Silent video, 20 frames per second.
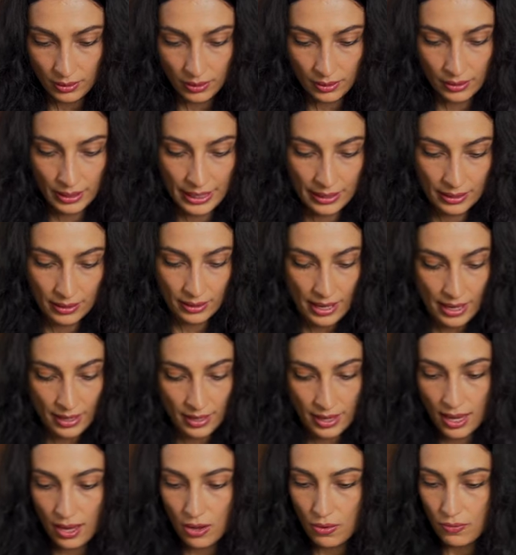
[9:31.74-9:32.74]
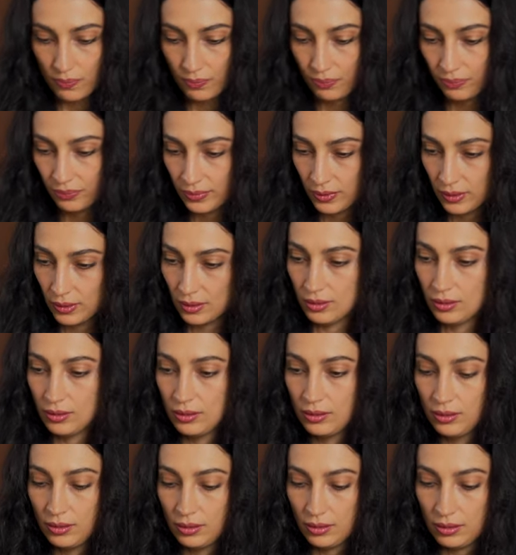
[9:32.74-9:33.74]
All right, and now
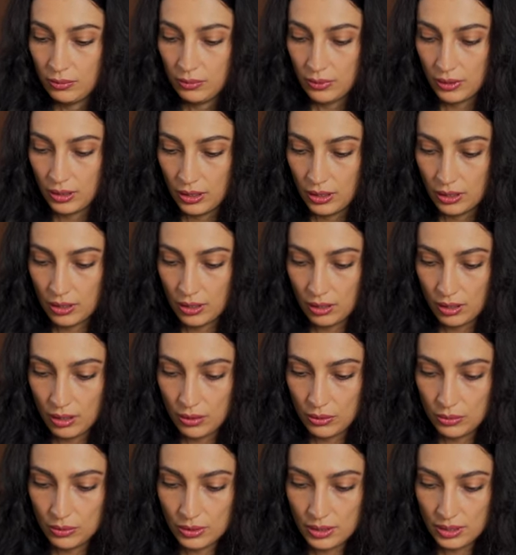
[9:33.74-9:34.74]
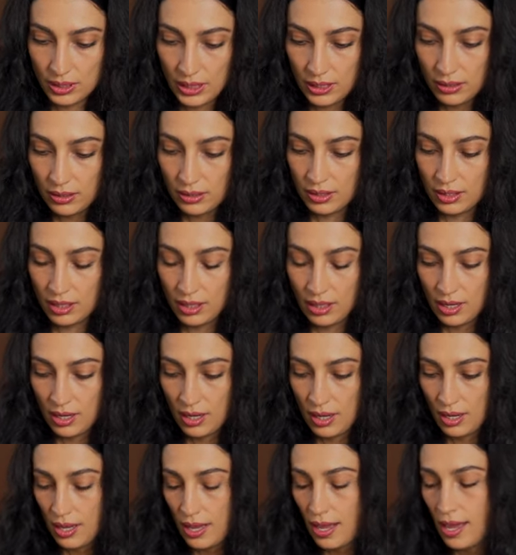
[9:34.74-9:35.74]
we're gonna close it.
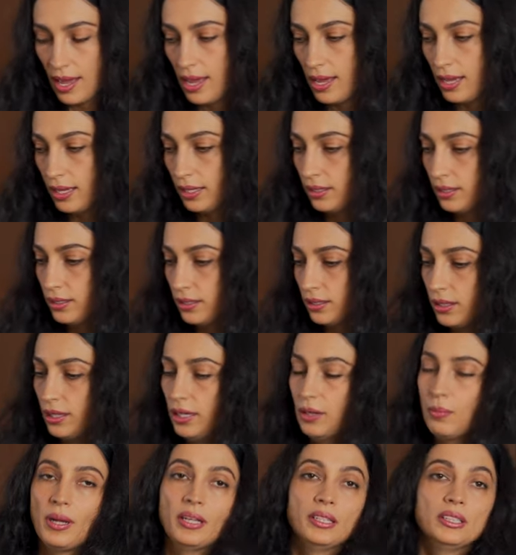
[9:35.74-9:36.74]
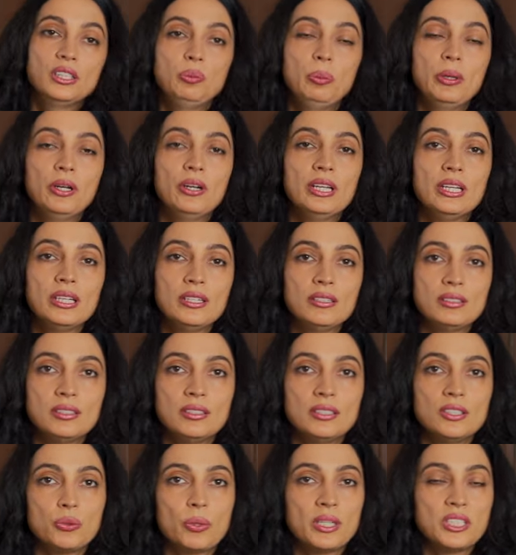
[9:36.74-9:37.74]
And in my experience,
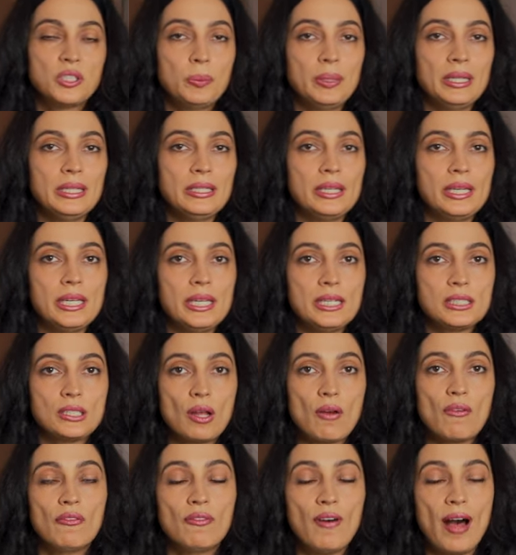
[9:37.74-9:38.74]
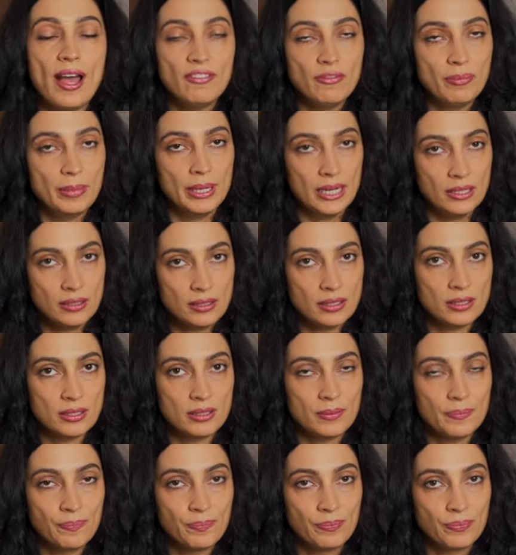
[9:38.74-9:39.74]
this recipe needs 5
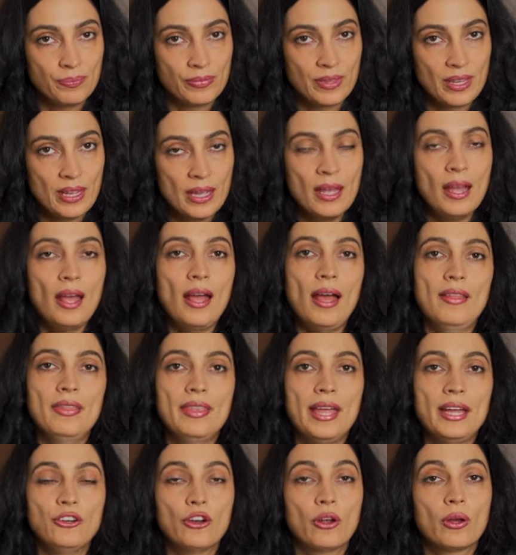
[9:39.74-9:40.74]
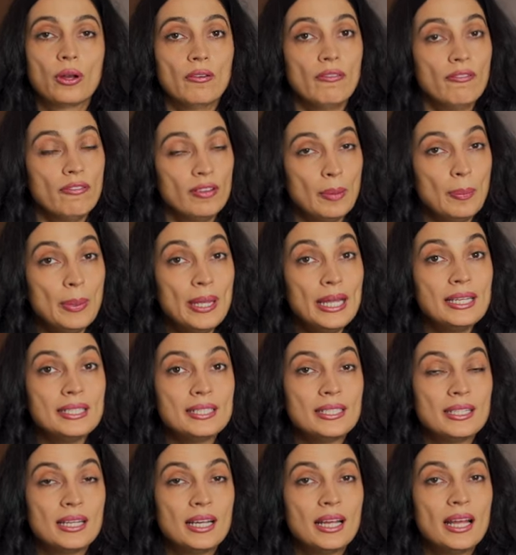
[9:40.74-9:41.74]
minutes, and then you're gonna flip
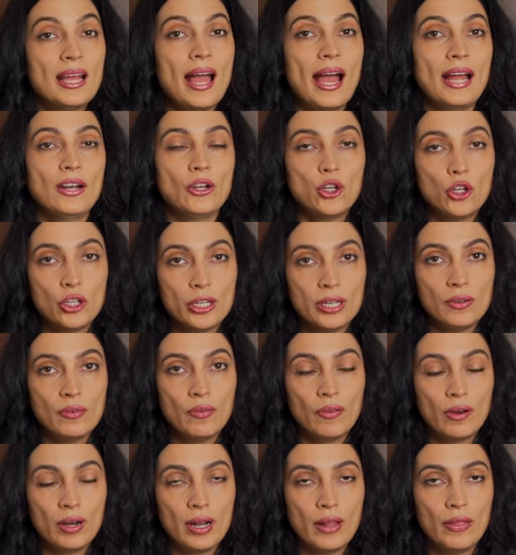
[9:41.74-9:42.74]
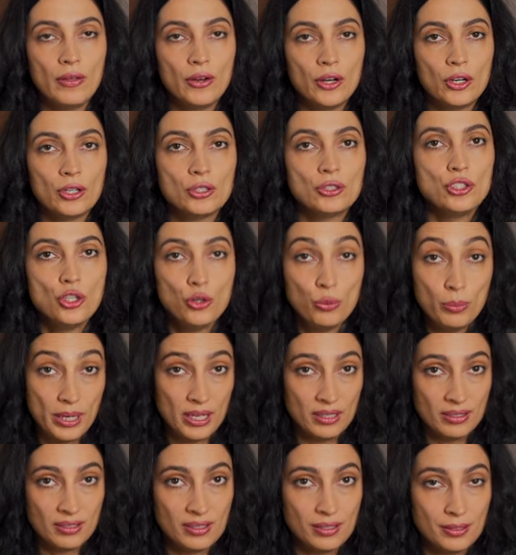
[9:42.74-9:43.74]
it and cook it for another 2
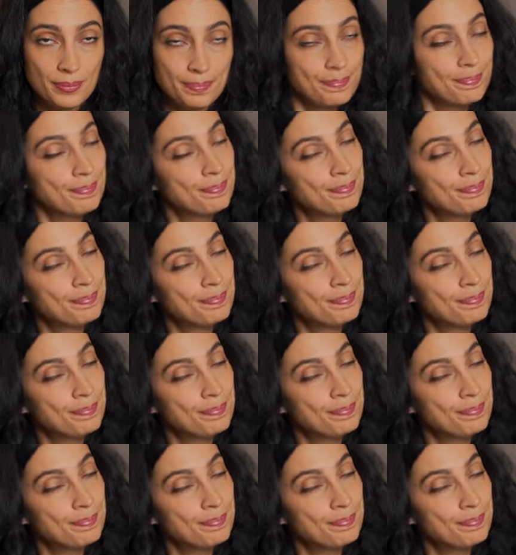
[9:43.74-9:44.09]
minutes.